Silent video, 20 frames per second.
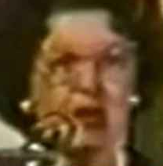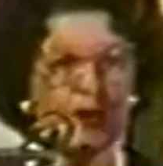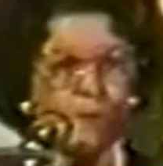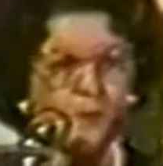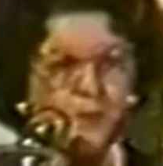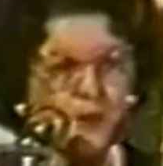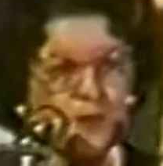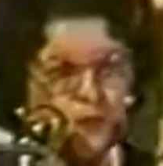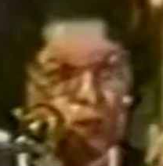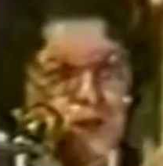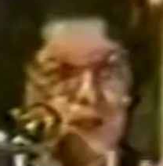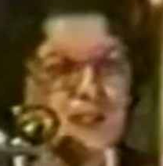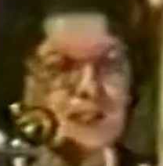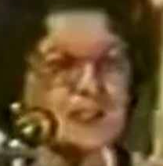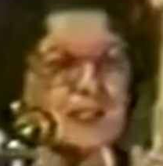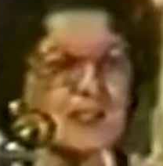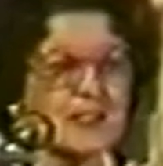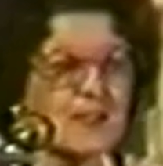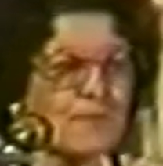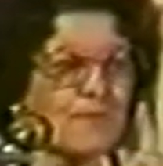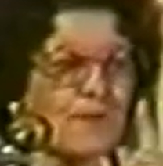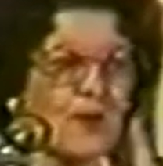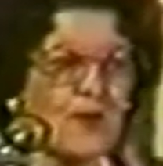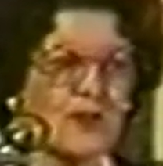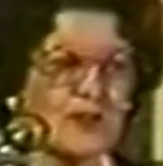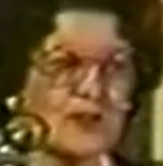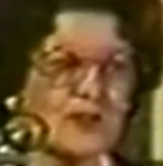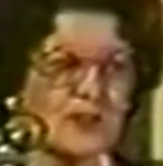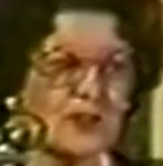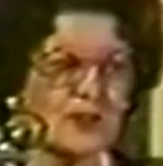But this is the
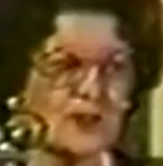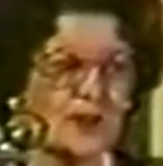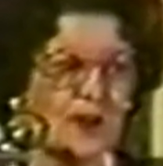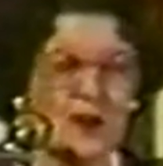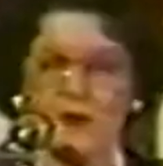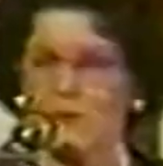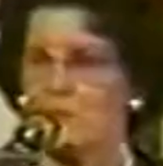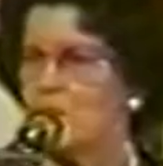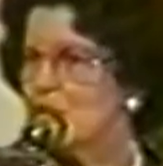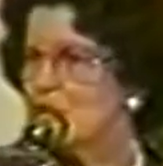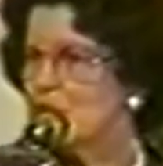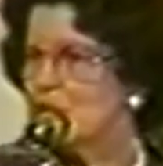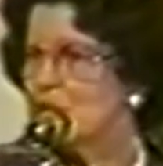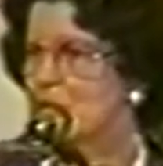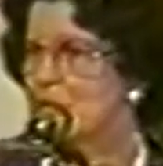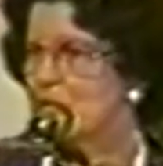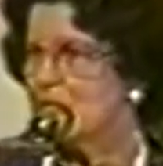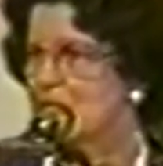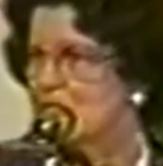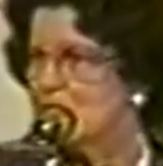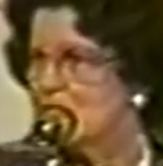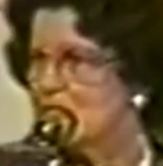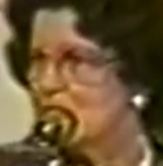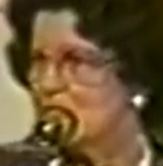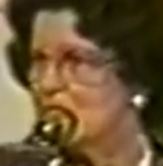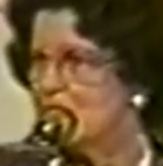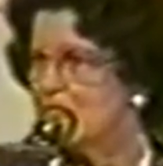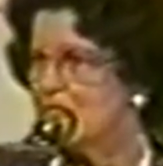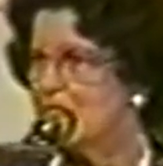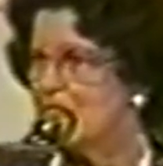focus that God wants to bring us to.
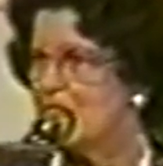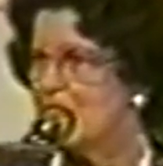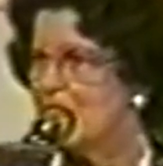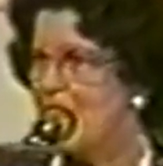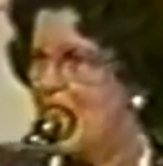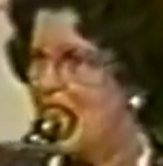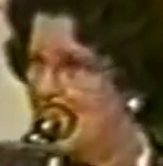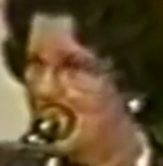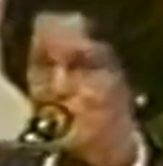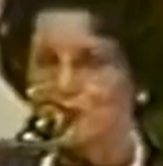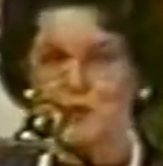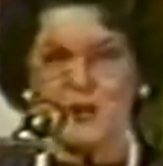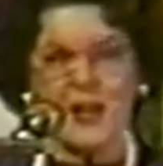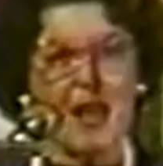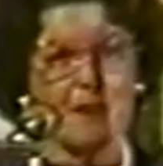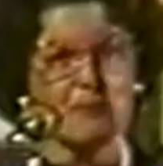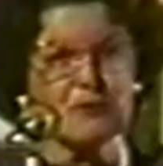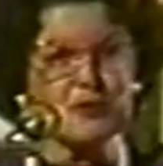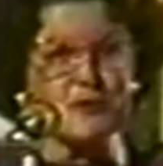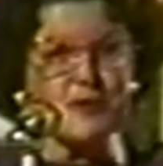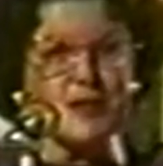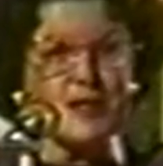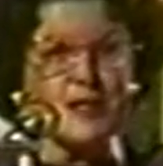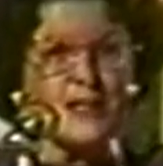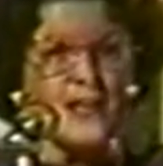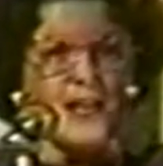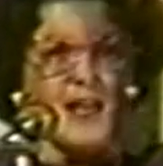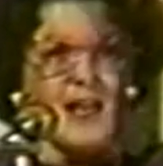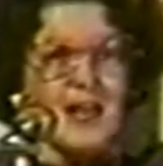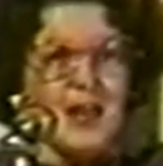Are you capturing
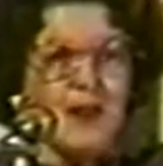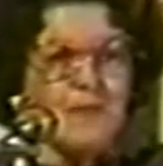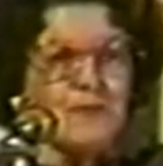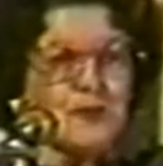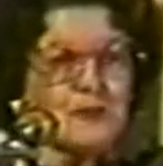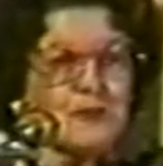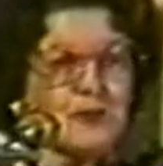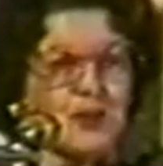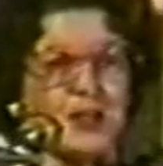it?